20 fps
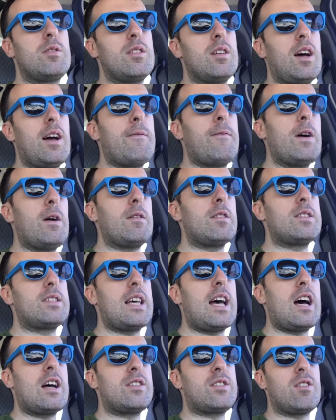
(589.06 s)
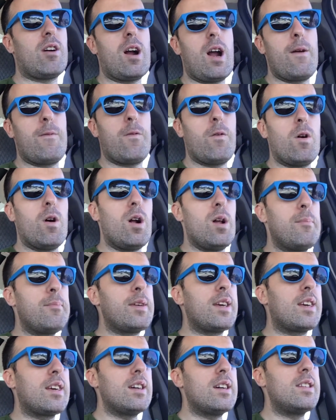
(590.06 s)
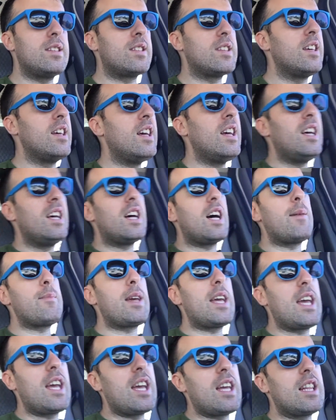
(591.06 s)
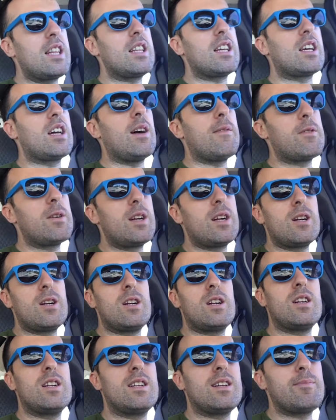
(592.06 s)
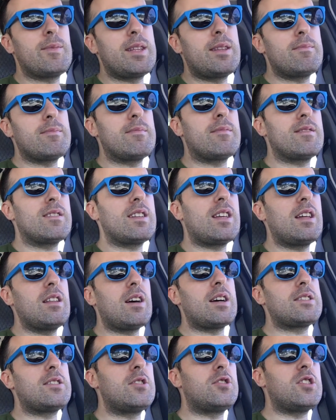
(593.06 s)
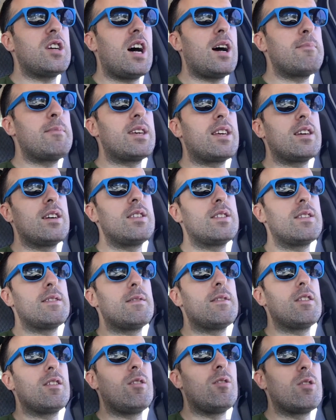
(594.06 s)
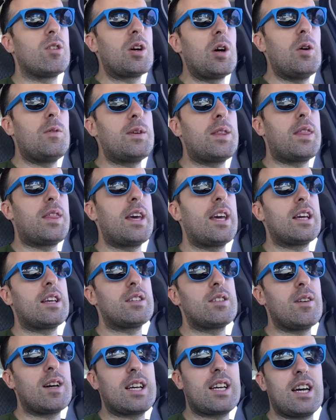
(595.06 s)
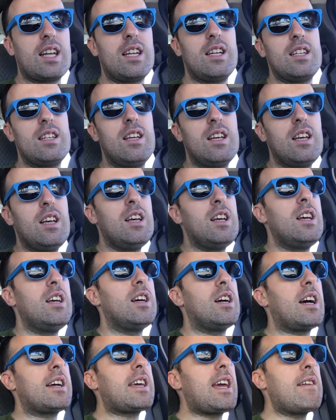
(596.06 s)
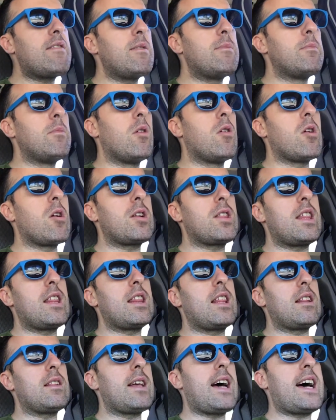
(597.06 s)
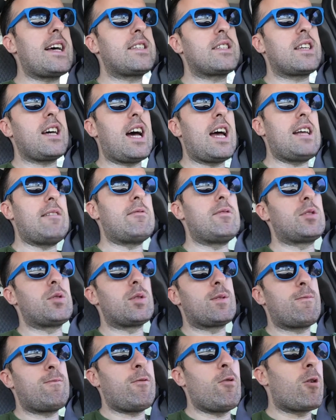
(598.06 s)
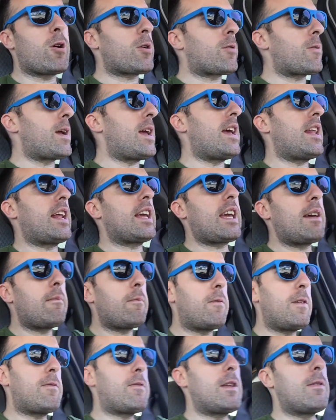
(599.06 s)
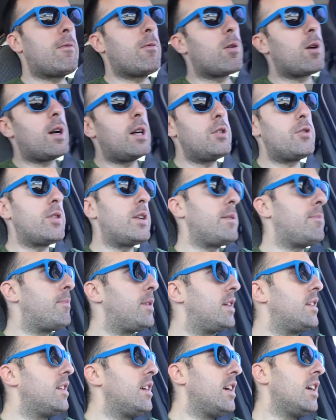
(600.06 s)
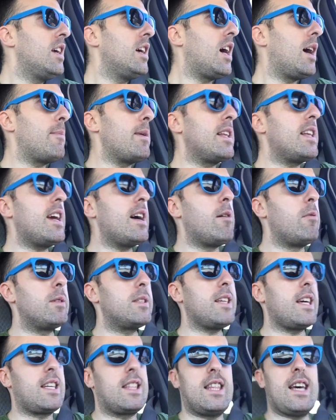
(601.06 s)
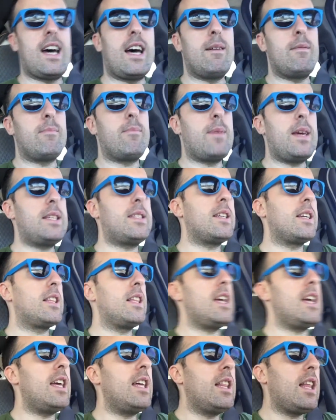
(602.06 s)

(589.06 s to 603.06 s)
I felt sorry for him because, I mean, the governor, he lost his job because of the whole COVID thing. So I I gave him more than the last guy, which was $4,000. I gave him $5,400. But I mean, yeah, it was like that. Basically,